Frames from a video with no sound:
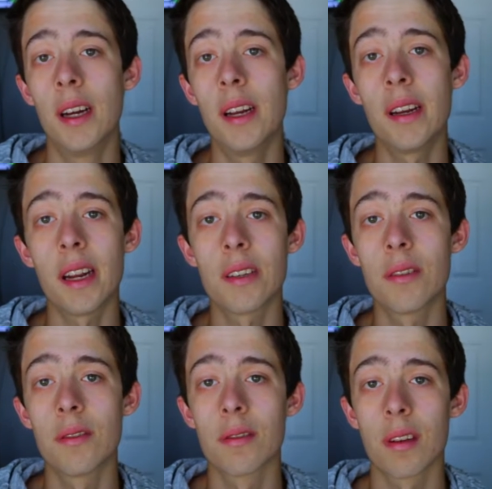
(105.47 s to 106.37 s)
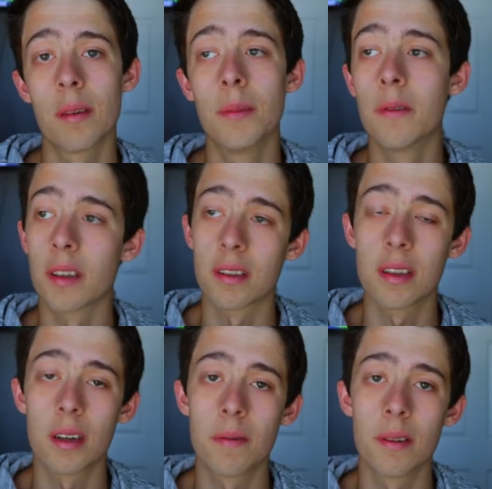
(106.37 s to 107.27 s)
In nature, there's a lot of moving
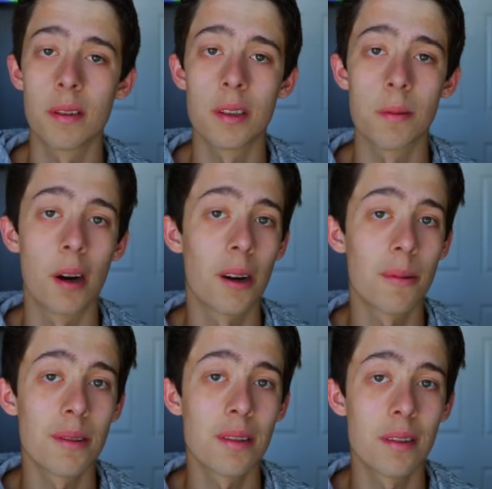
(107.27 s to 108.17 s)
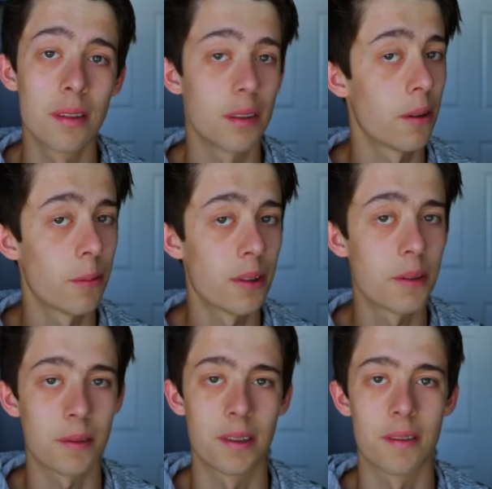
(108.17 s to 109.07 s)
stuff, or at least where I was. There was,
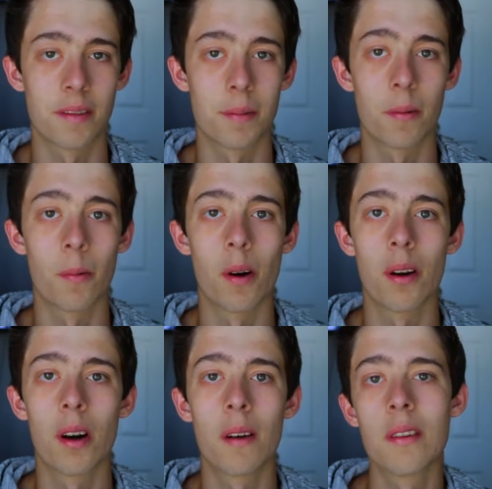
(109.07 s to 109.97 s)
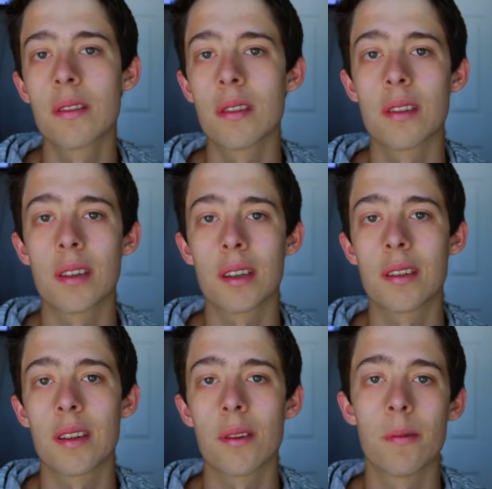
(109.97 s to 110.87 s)
because I was by water, obviously, so you could
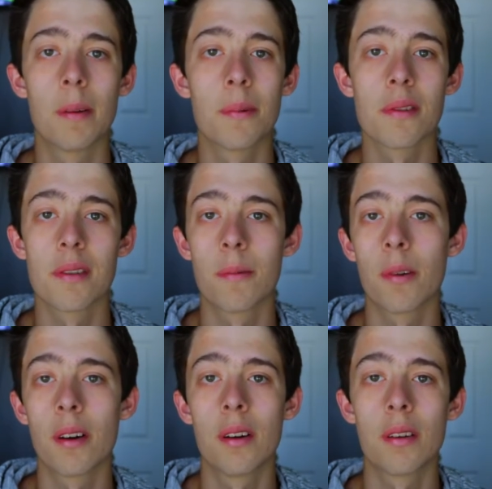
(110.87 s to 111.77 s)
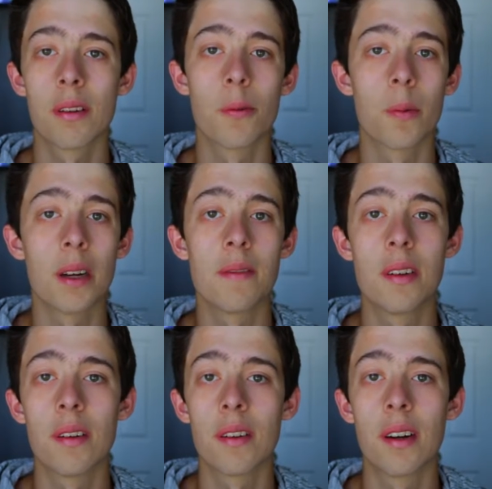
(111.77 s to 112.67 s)
see all the ripples in the water, little waves
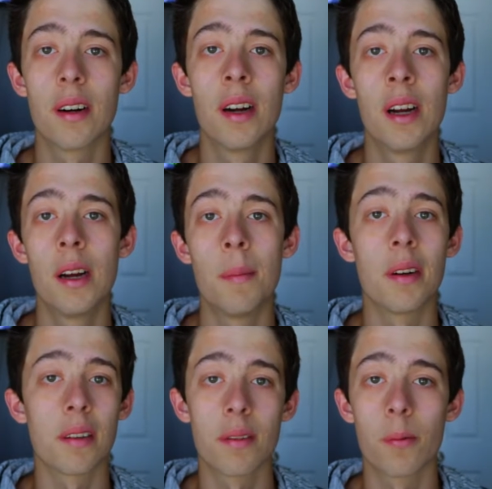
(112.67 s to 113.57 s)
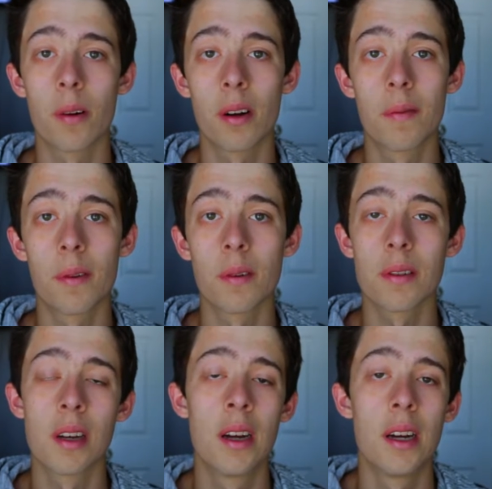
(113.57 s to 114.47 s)
here and there, many little
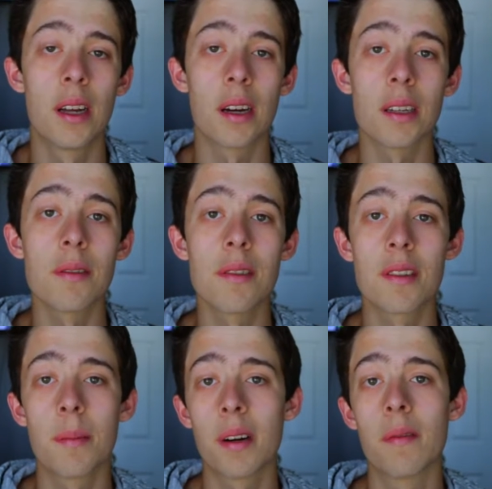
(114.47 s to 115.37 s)
waterfalls, and I use this to my